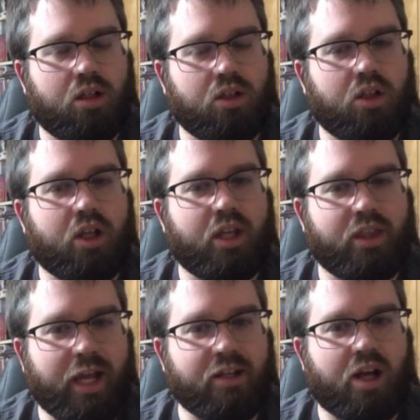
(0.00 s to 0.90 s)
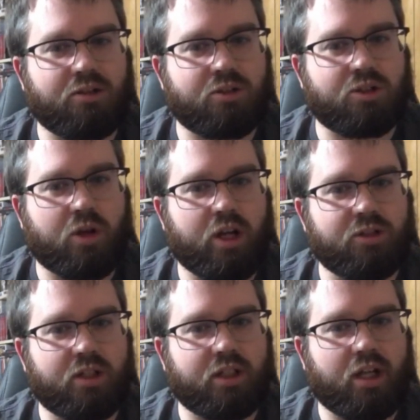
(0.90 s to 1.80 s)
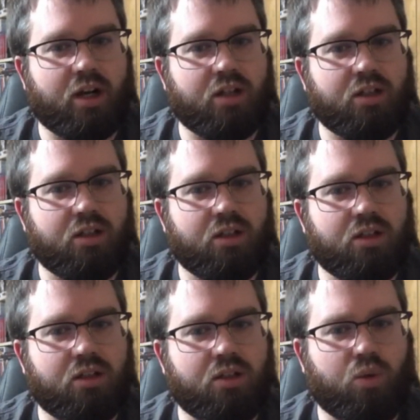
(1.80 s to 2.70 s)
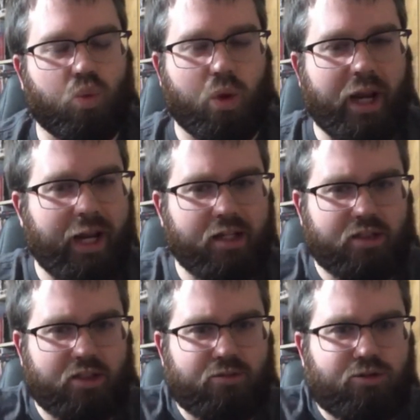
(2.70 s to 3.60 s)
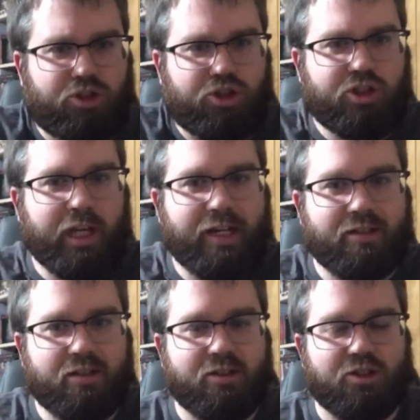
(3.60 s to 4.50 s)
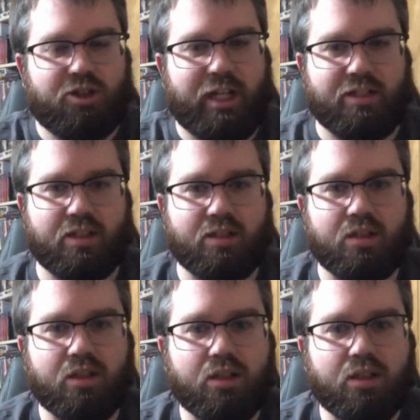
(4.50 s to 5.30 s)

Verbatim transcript: Look at that Doctor Strange right there. Wings and shit. Jesus.